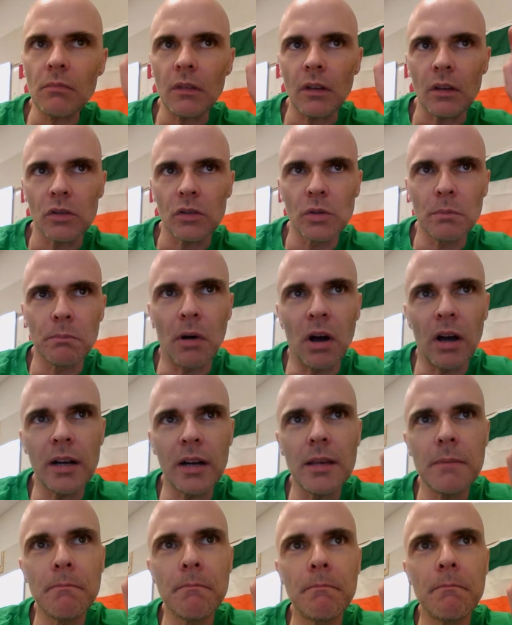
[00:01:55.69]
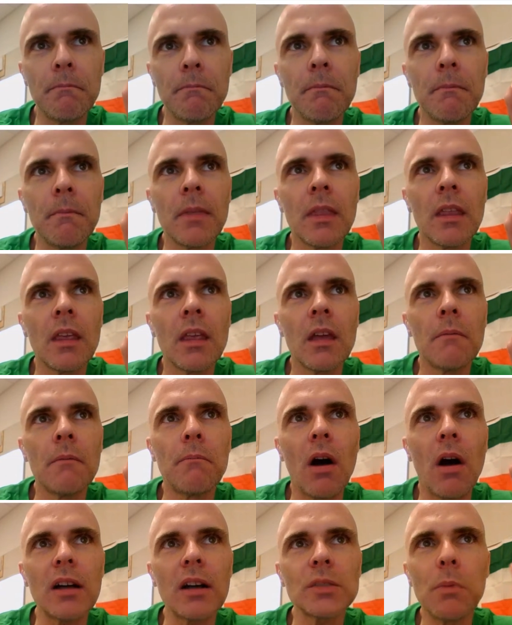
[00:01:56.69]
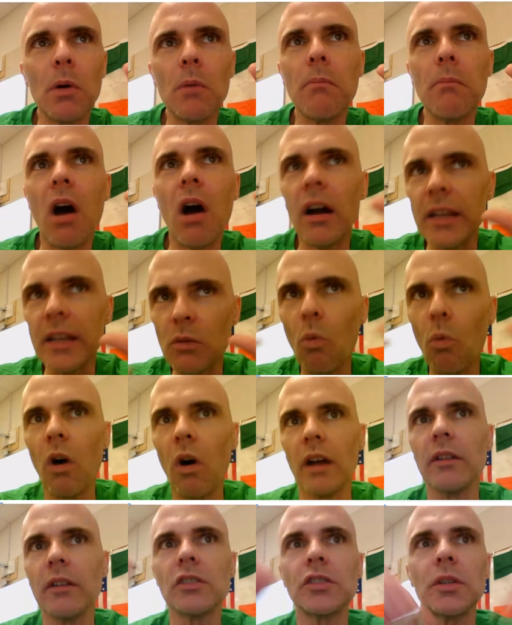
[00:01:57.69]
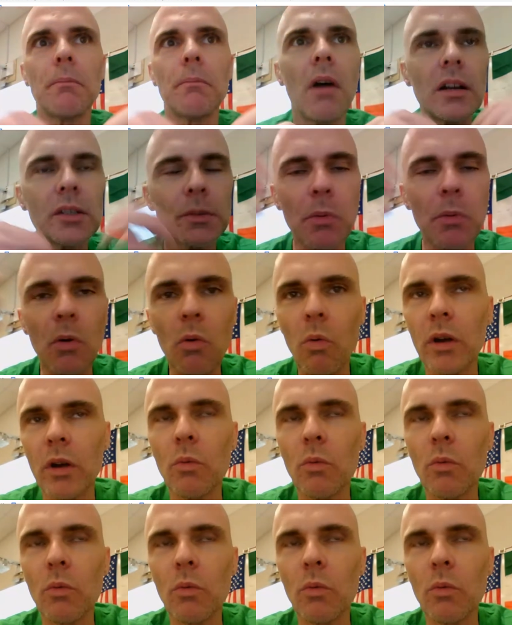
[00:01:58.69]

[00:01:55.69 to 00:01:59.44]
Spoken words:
So possible body one. So possible one